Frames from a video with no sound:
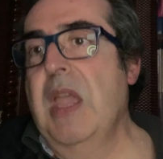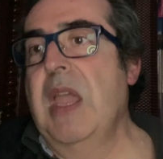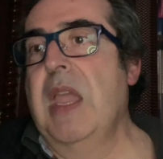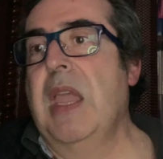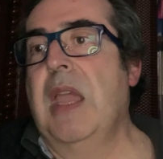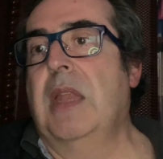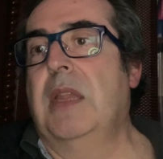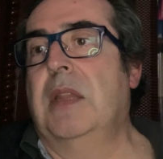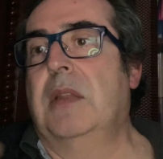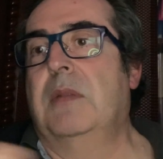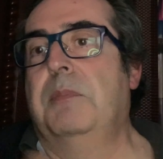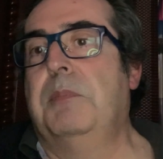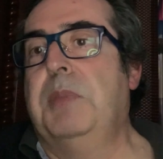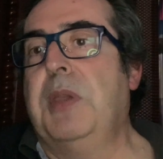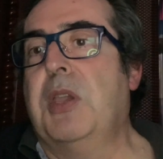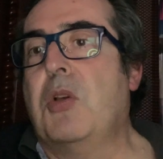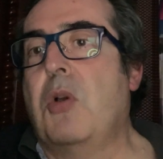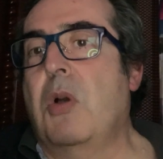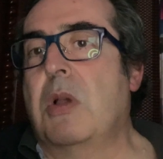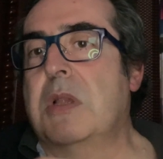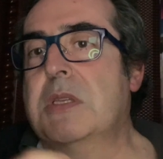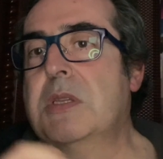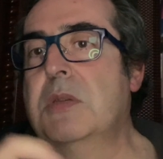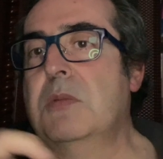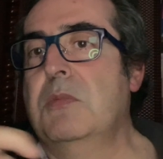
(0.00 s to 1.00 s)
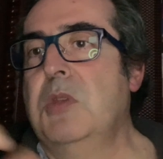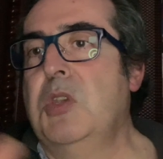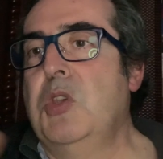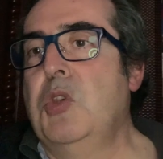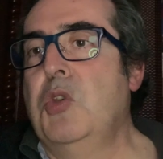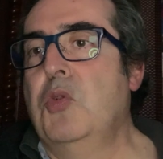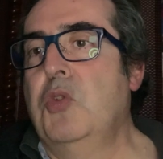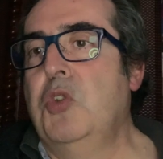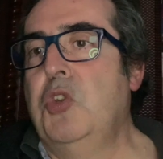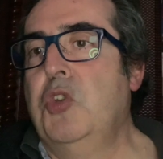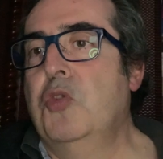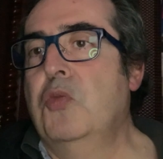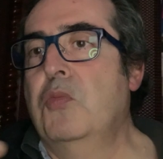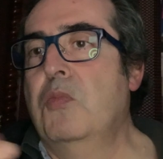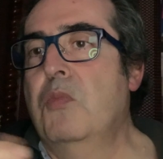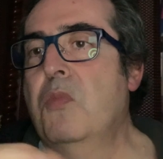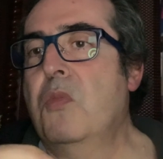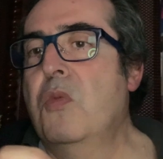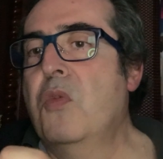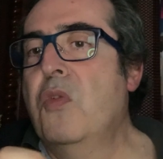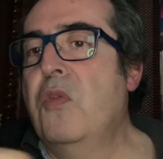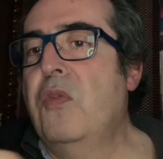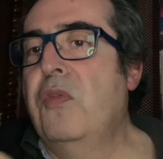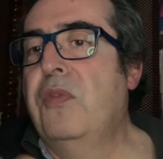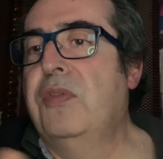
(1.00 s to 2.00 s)
And because you
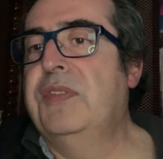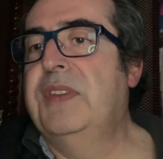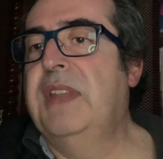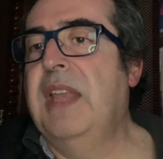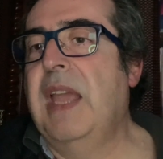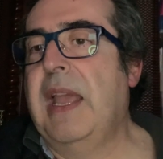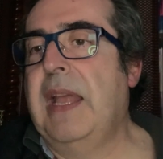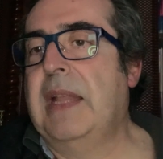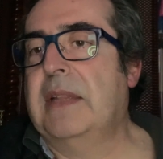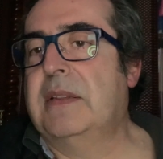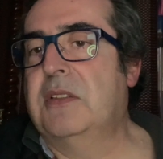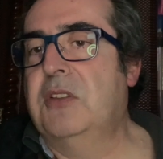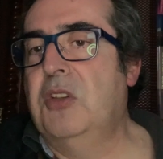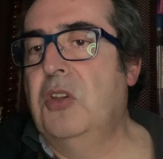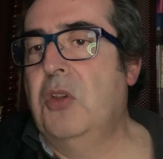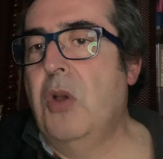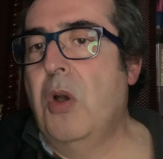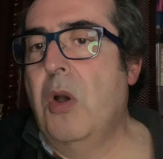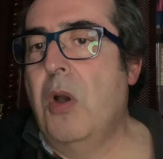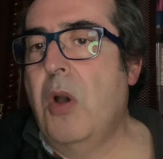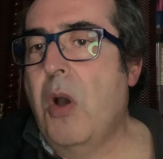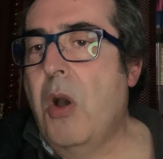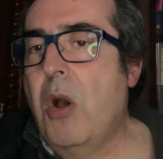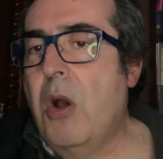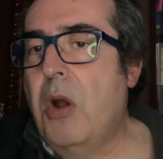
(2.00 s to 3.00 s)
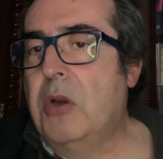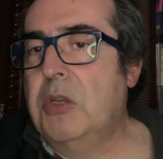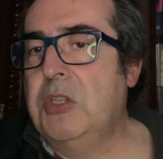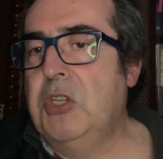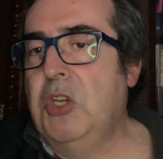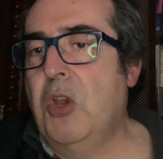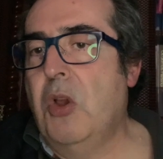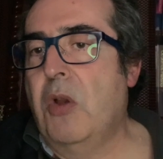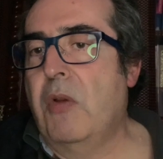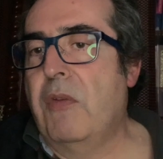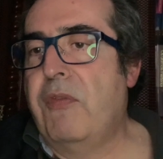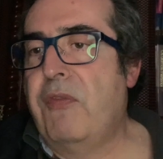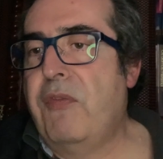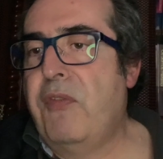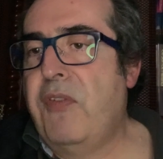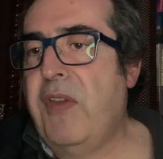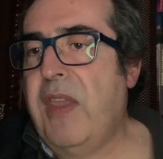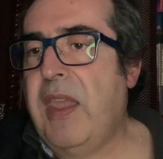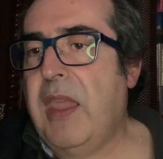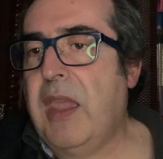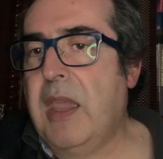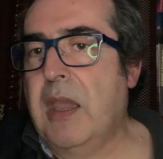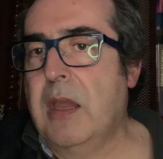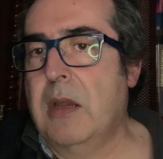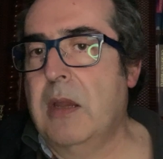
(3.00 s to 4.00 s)
move that on your
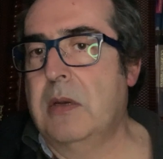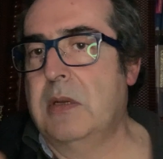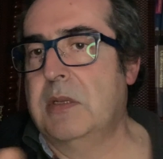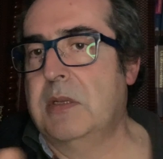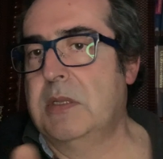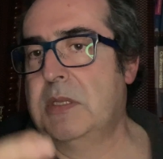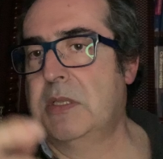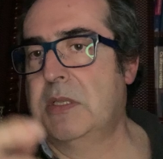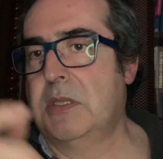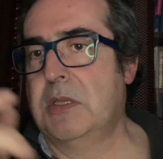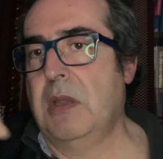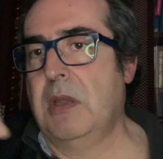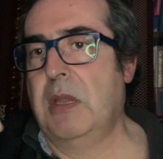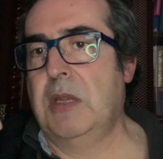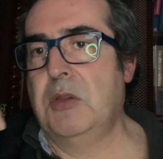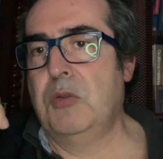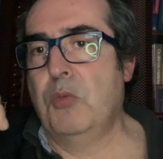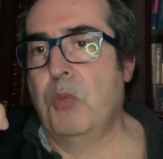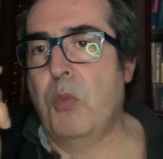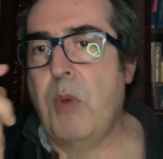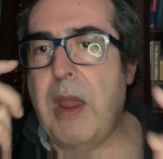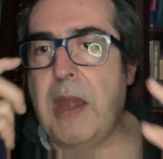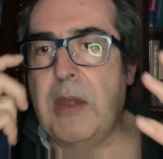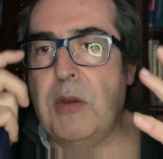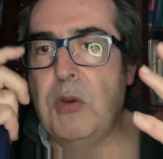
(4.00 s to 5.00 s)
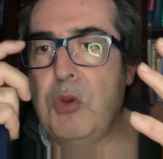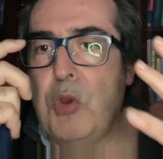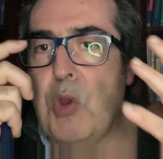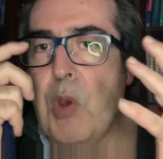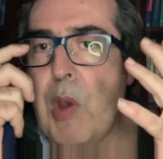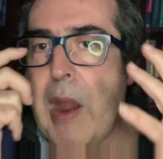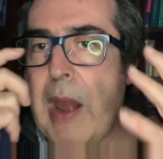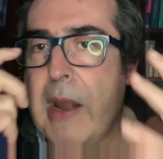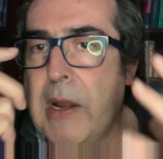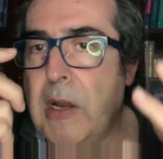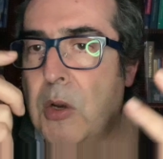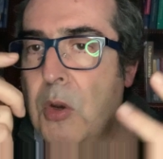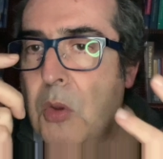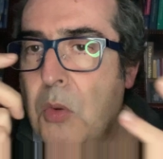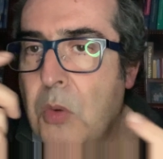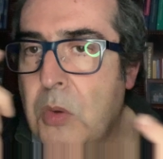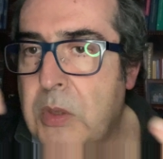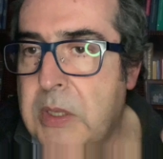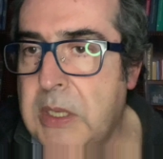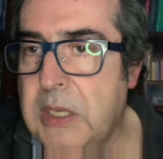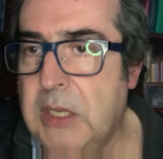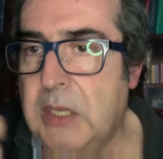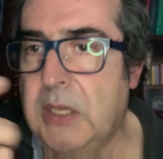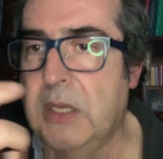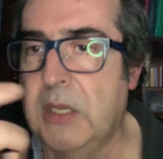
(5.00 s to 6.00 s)
fingers, and when you are
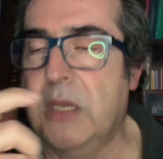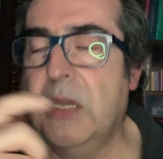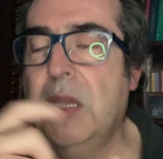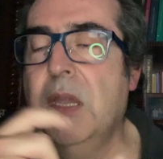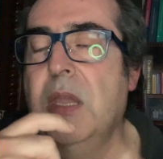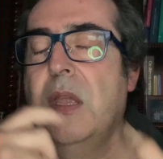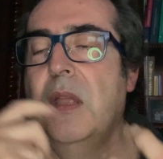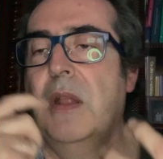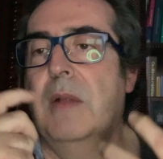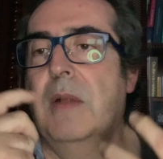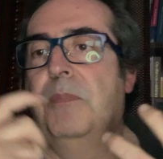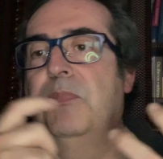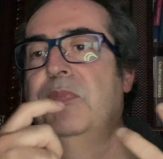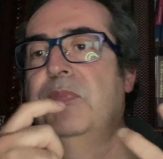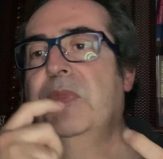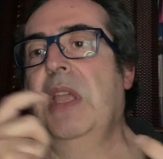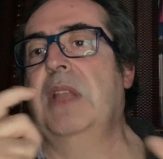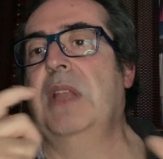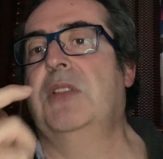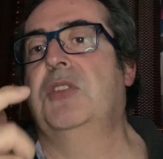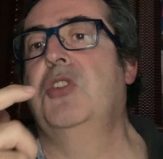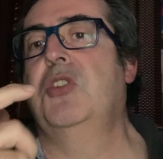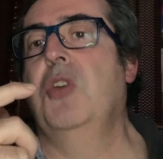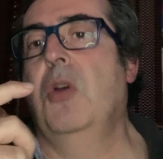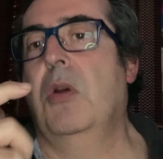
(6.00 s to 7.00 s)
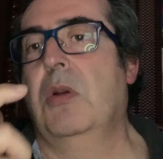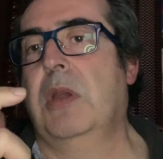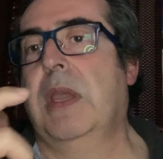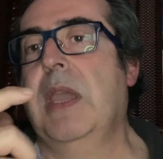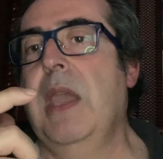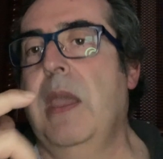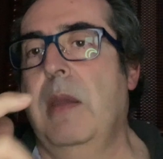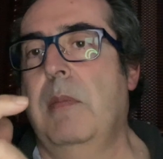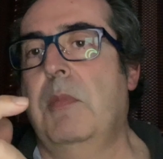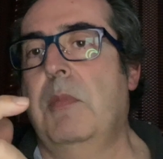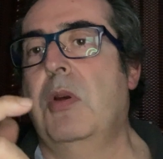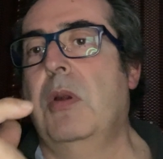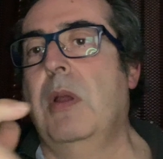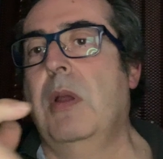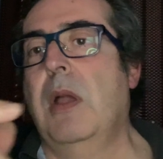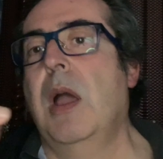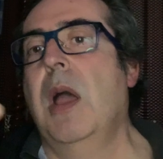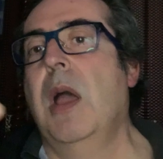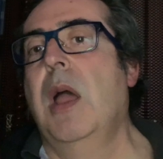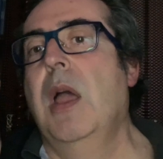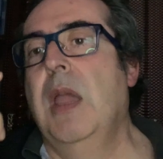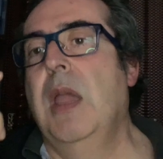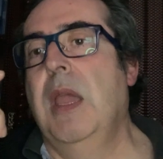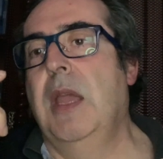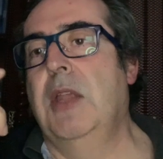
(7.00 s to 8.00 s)
looking at your camera
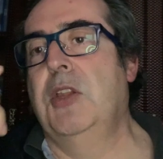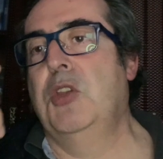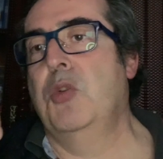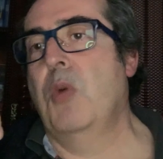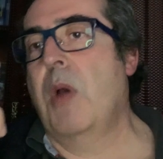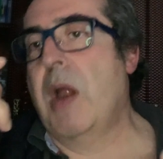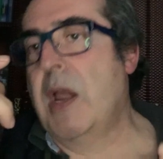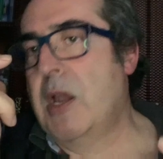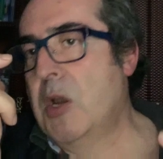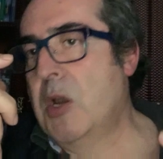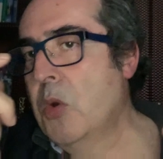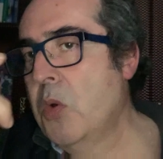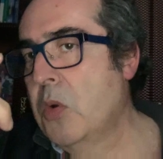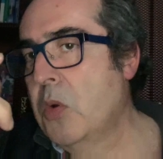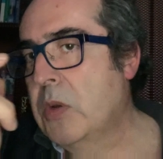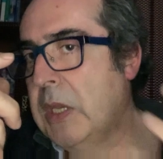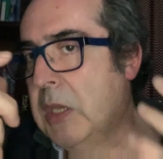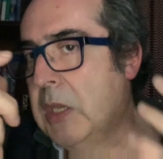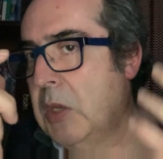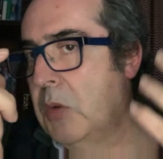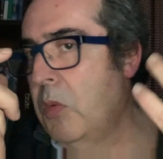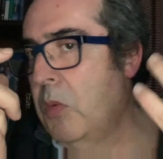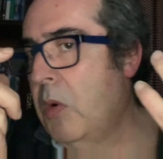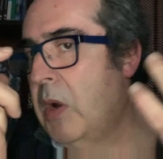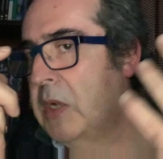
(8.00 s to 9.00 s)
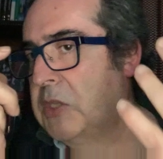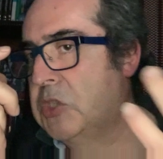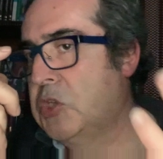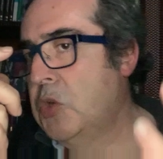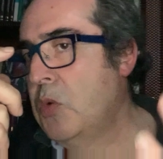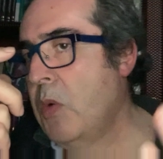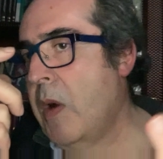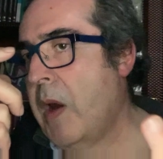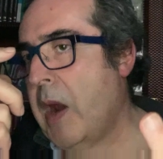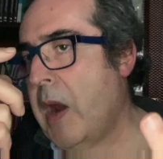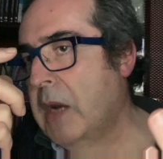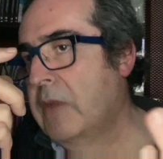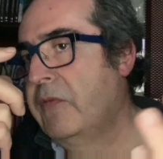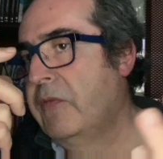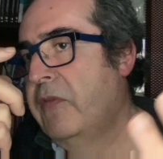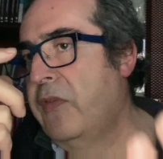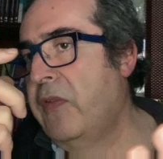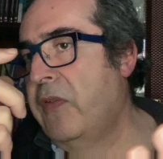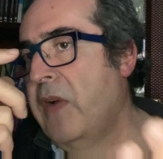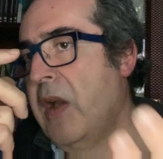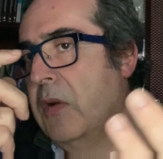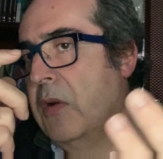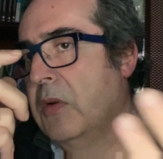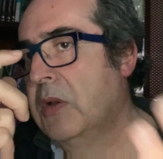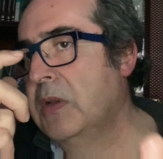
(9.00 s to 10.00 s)
and you are looking what you are
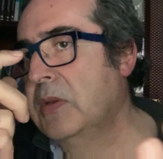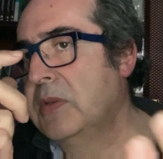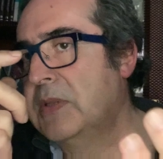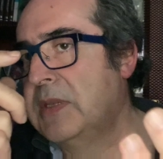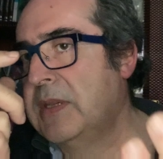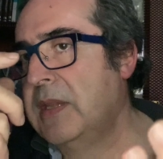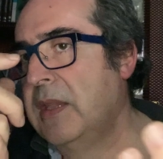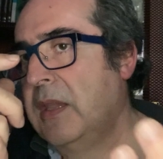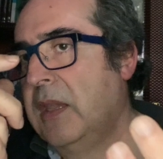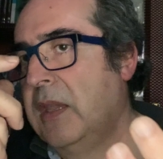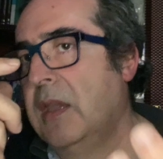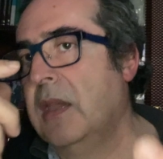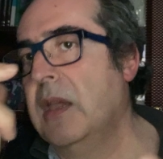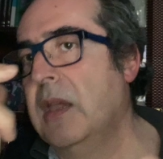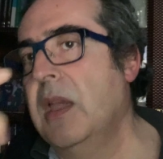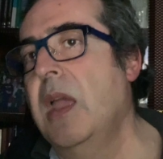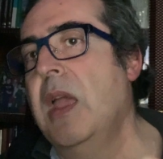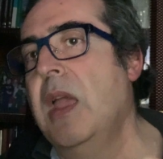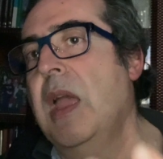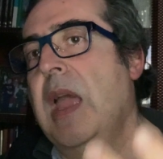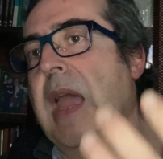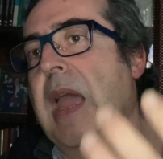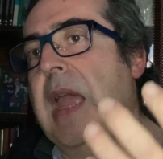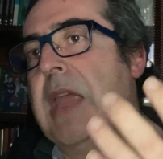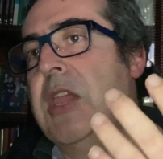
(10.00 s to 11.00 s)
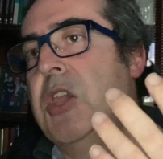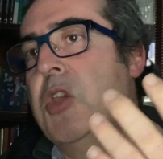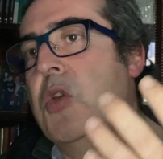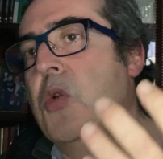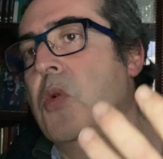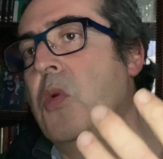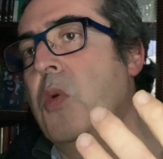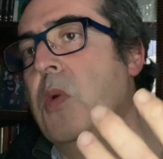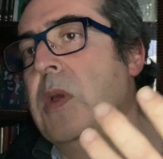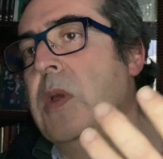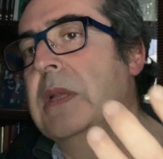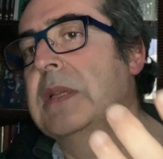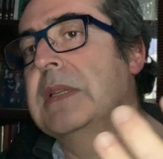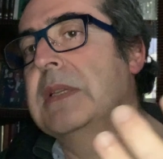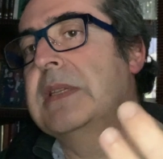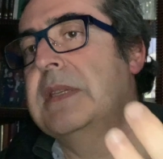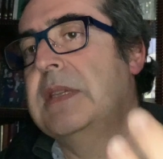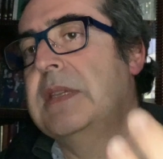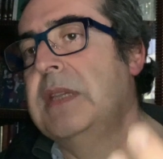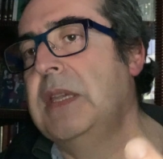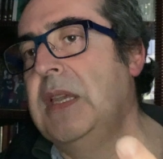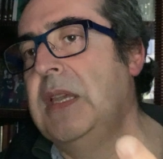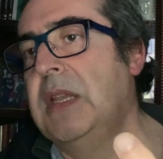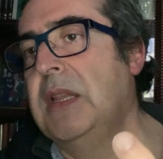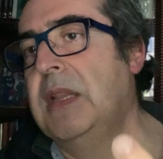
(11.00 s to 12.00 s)
focusing, you will
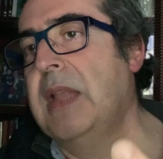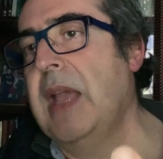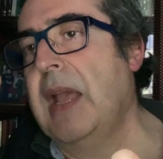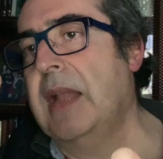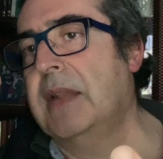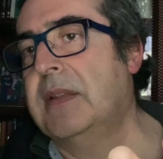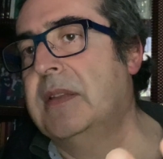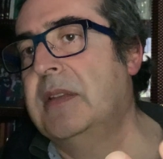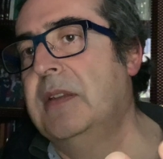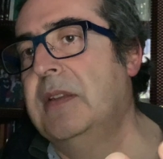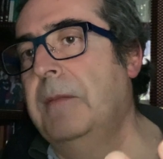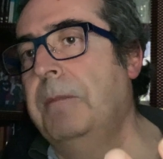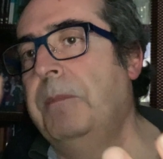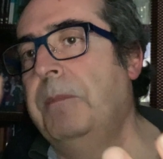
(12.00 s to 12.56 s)
see that